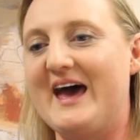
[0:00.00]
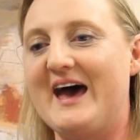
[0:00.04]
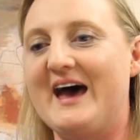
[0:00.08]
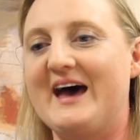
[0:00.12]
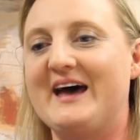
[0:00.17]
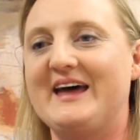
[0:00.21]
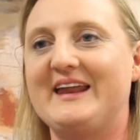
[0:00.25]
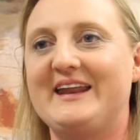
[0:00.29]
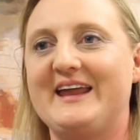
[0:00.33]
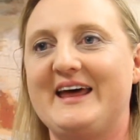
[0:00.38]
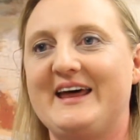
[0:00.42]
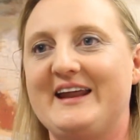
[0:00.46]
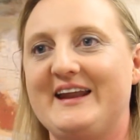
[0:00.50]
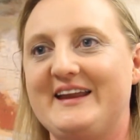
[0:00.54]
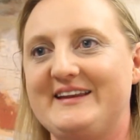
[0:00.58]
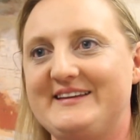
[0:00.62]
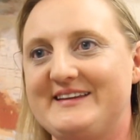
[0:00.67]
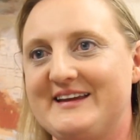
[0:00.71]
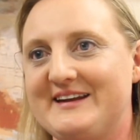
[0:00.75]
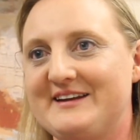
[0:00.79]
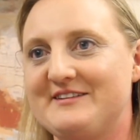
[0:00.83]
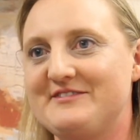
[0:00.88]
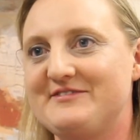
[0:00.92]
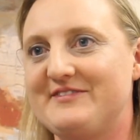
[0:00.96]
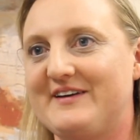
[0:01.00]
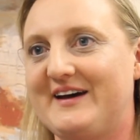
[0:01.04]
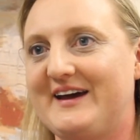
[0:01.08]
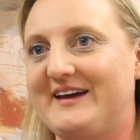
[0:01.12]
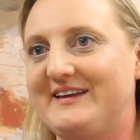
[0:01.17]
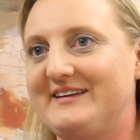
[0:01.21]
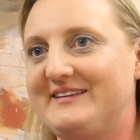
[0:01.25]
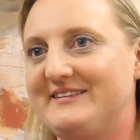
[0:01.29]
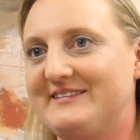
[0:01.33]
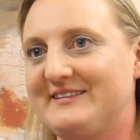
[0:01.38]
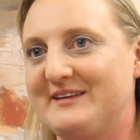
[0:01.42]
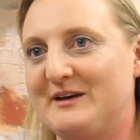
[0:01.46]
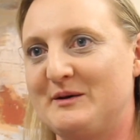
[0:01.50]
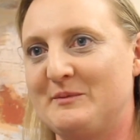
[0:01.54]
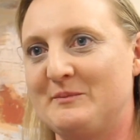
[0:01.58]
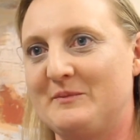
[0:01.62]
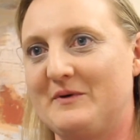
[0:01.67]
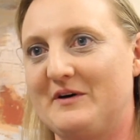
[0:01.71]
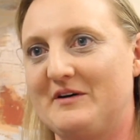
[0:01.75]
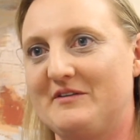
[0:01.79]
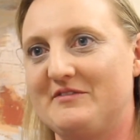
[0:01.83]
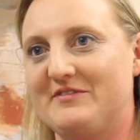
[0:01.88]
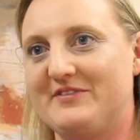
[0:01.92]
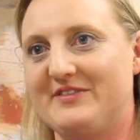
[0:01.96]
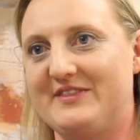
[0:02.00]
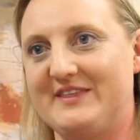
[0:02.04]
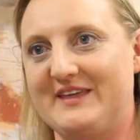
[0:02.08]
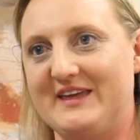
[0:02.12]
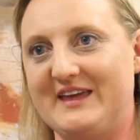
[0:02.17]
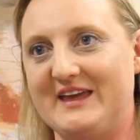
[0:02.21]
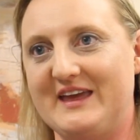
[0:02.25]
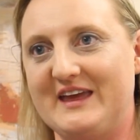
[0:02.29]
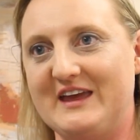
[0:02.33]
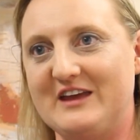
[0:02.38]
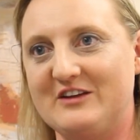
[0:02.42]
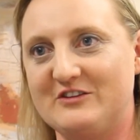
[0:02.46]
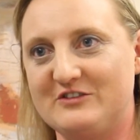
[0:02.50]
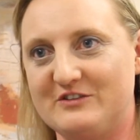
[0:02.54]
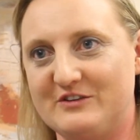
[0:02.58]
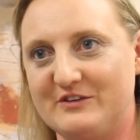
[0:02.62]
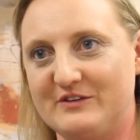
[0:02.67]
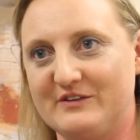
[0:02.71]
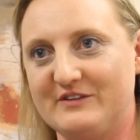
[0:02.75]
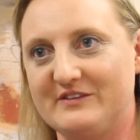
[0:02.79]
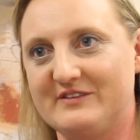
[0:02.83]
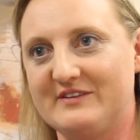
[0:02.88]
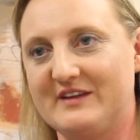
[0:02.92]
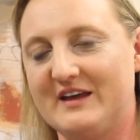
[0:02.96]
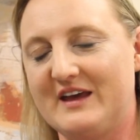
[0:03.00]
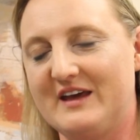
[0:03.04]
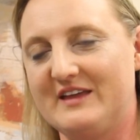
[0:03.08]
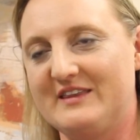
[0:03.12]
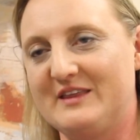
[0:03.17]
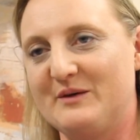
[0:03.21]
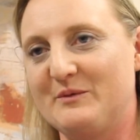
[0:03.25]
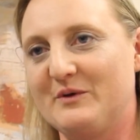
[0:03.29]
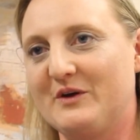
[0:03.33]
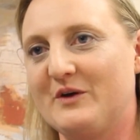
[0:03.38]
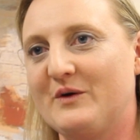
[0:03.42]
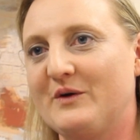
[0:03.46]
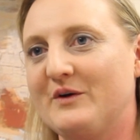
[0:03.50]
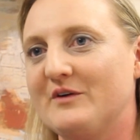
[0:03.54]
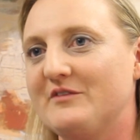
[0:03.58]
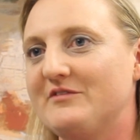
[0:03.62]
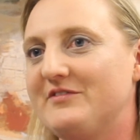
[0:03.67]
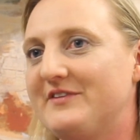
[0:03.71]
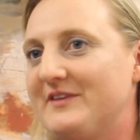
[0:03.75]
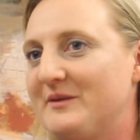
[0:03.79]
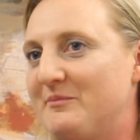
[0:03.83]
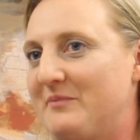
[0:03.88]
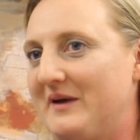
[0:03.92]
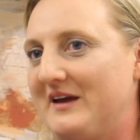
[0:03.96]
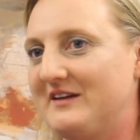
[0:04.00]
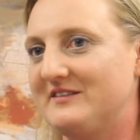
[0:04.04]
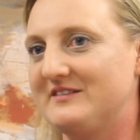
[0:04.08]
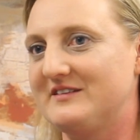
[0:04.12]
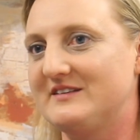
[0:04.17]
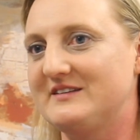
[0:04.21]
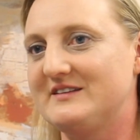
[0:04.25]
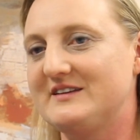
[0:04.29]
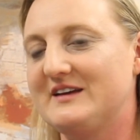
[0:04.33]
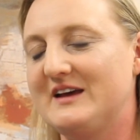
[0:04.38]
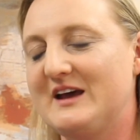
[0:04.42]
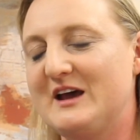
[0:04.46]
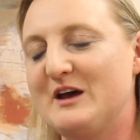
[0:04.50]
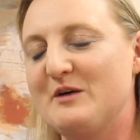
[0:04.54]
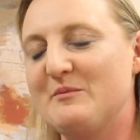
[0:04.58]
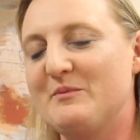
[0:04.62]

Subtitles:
and had identified some of the issues that were going on for the patient.